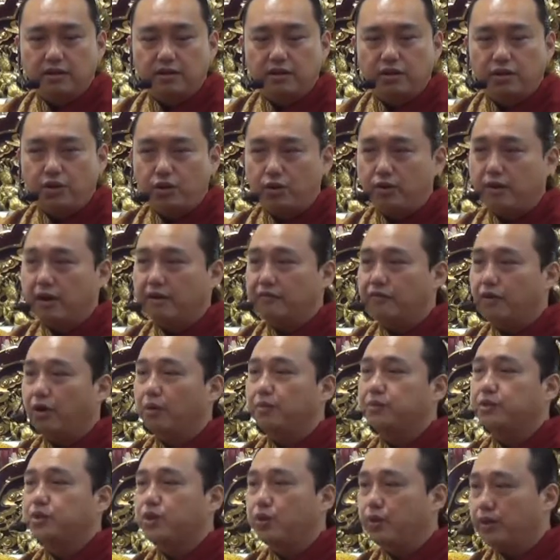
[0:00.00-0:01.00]
Do you have
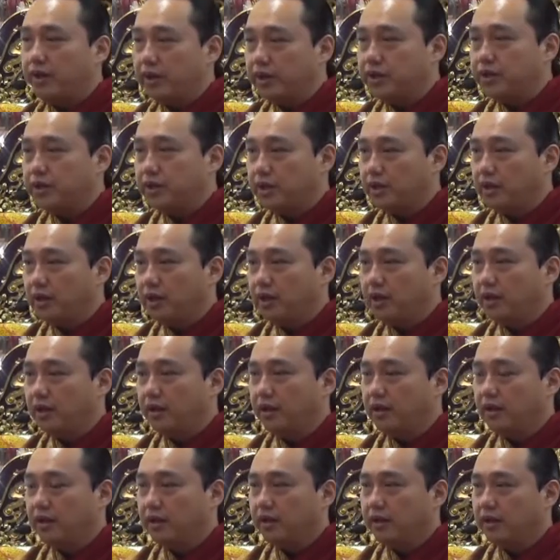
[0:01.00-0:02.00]
obscuration?
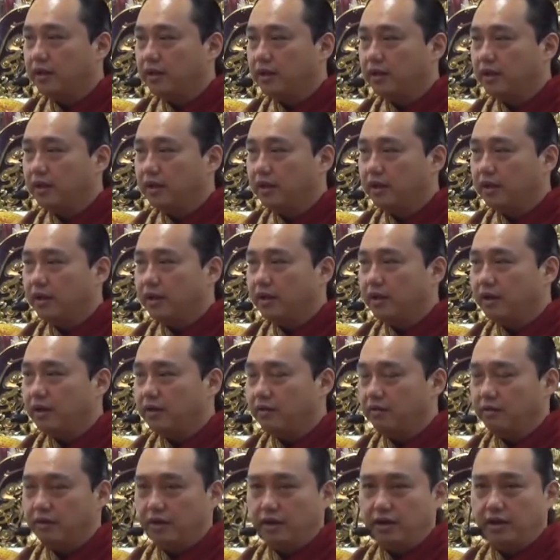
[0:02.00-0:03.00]

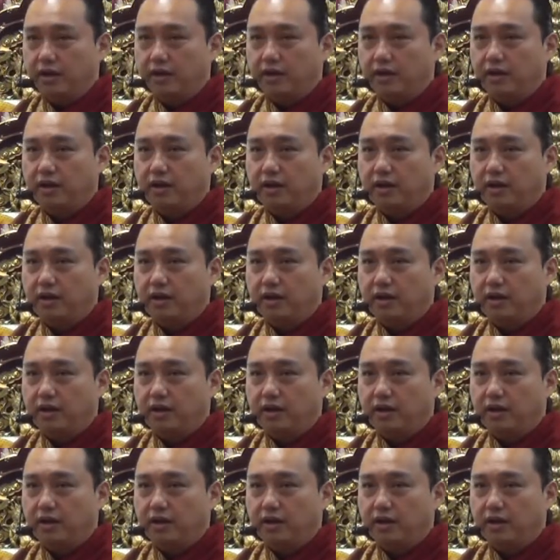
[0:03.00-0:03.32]
Okay.